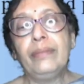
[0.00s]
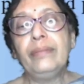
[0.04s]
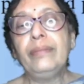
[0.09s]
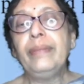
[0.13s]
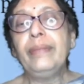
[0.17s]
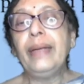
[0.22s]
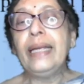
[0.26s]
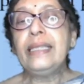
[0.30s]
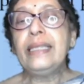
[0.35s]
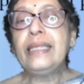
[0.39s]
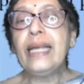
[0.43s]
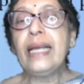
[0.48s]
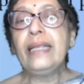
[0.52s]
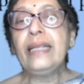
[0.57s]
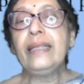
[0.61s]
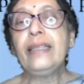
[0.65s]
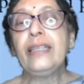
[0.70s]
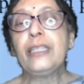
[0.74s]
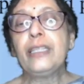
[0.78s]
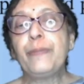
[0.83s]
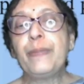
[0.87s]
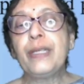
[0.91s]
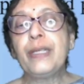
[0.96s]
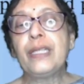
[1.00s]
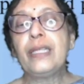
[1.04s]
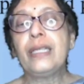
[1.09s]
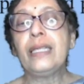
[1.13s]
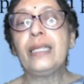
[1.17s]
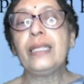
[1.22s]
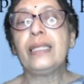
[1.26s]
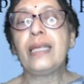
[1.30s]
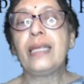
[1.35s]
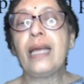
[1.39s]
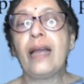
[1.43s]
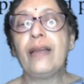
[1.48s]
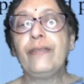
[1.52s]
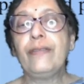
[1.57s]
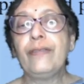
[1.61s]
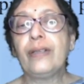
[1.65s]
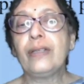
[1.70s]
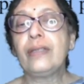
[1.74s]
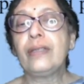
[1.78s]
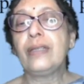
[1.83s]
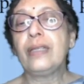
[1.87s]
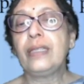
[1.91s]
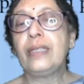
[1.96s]
maintain the species
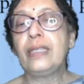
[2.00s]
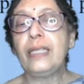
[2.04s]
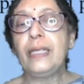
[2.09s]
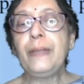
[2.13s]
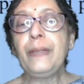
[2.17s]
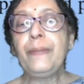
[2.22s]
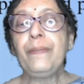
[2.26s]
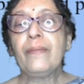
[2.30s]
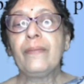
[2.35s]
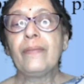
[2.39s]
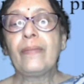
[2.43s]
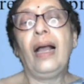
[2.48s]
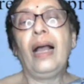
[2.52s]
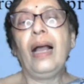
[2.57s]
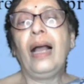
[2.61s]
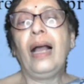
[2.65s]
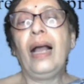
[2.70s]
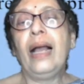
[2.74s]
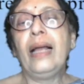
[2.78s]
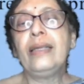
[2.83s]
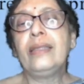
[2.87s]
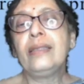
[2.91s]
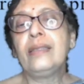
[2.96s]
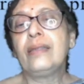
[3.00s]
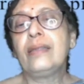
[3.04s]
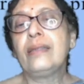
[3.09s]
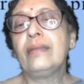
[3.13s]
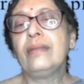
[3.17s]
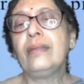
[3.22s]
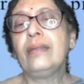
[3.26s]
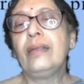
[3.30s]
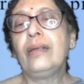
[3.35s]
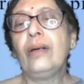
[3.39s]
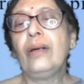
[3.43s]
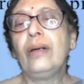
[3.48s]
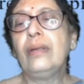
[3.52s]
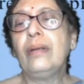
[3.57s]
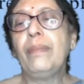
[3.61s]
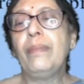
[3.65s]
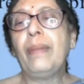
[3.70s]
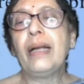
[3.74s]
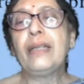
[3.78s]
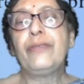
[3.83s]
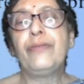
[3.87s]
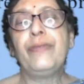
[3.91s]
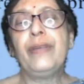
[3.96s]
diversity, and
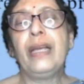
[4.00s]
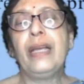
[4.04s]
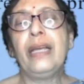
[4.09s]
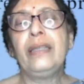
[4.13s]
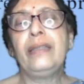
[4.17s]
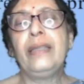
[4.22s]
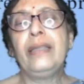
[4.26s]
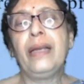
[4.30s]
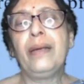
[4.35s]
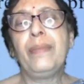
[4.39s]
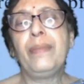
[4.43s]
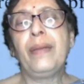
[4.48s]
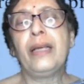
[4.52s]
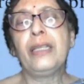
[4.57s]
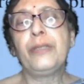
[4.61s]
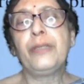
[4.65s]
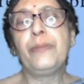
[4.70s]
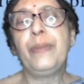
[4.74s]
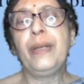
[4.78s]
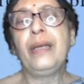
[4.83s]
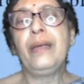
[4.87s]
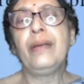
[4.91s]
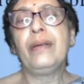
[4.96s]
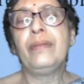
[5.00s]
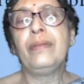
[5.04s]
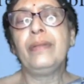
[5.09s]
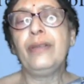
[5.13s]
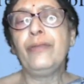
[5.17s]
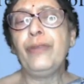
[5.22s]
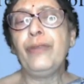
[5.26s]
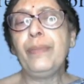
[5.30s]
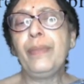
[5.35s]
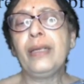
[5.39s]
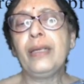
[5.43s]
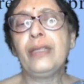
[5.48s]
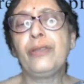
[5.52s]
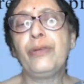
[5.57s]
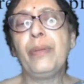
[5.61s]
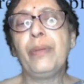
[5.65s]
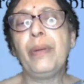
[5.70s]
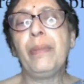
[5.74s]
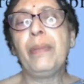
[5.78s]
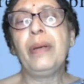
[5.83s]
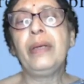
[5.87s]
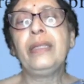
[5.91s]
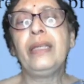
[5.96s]
but we must
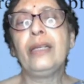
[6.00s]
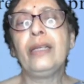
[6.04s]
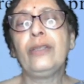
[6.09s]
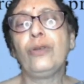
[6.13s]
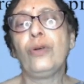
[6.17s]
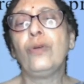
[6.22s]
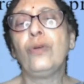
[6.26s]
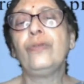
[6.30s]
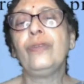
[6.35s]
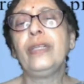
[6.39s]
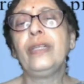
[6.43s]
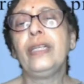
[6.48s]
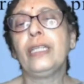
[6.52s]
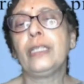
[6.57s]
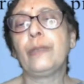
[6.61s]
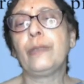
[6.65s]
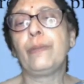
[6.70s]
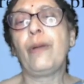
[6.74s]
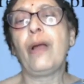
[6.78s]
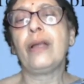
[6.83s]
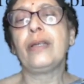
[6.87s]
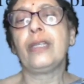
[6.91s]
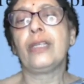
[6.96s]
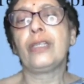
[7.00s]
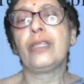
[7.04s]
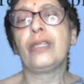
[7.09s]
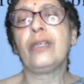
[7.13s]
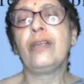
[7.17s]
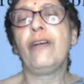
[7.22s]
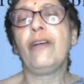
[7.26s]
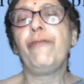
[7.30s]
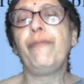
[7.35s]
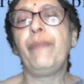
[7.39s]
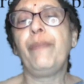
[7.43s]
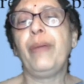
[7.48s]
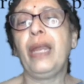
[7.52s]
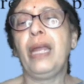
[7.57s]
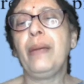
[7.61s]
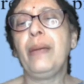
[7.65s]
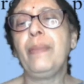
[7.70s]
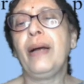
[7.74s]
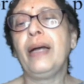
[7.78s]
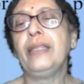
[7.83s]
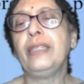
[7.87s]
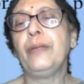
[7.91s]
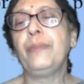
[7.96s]
remember that overexploitation of prey
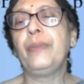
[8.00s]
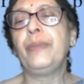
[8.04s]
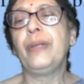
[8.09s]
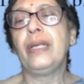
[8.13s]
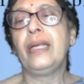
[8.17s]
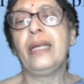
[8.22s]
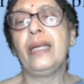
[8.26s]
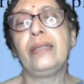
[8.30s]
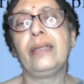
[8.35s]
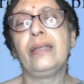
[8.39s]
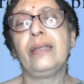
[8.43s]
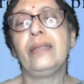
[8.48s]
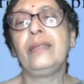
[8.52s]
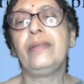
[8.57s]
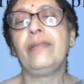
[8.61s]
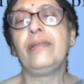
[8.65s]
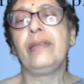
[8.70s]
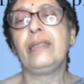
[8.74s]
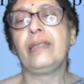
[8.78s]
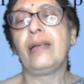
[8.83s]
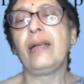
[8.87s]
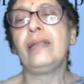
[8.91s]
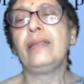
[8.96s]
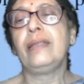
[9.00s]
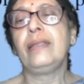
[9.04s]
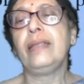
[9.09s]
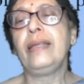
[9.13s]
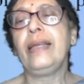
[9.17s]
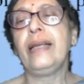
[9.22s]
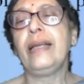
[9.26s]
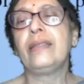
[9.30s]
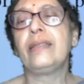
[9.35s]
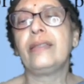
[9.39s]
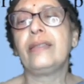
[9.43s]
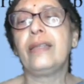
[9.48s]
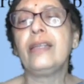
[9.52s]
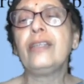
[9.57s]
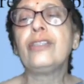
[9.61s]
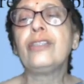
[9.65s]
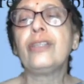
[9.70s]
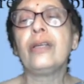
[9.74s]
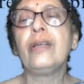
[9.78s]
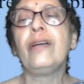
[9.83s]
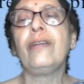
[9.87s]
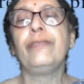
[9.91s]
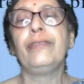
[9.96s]
by the predators results in
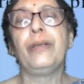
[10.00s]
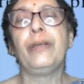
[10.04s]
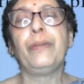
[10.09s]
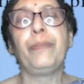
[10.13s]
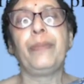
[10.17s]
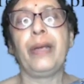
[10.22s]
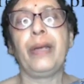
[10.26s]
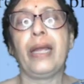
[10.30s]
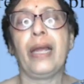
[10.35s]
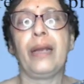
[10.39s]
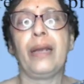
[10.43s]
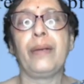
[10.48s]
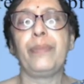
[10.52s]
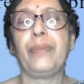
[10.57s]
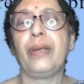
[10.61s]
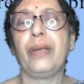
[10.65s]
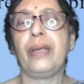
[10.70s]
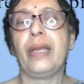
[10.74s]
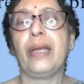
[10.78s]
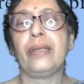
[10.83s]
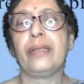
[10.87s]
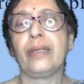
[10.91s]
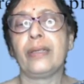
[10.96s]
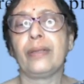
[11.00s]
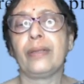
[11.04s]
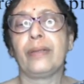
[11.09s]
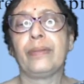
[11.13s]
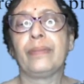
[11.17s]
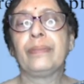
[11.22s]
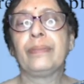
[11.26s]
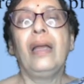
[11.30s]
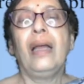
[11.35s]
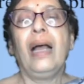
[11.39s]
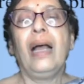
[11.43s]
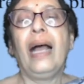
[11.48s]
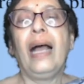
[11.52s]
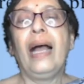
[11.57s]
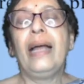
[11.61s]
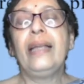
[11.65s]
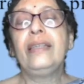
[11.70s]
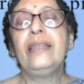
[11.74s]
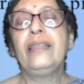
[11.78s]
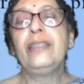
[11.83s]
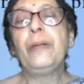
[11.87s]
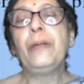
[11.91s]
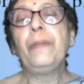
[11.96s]
extinction of the prey and predator.
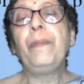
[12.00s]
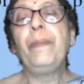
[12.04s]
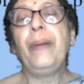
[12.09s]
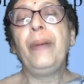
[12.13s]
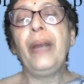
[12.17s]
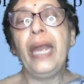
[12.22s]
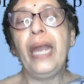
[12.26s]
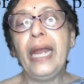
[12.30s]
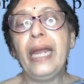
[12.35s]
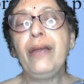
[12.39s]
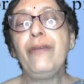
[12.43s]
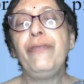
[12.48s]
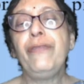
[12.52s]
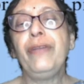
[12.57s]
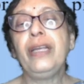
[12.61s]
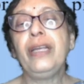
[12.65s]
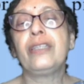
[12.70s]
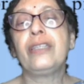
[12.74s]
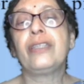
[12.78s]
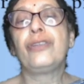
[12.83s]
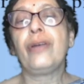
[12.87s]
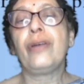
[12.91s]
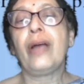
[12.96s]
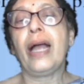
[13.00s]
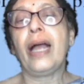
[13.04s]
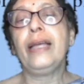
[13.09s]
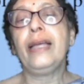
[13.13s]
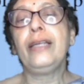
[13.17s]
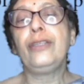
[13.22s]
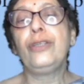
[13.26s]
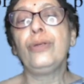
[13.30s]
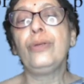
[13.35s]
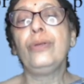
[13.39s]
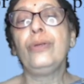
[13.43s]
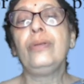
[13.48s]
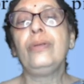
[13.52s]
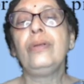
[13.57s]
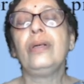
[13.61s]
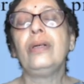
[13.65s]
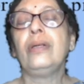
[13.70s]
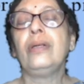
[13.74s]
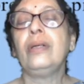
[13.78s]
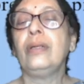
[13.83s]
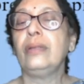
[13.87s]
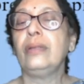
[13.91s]
And the prey which try to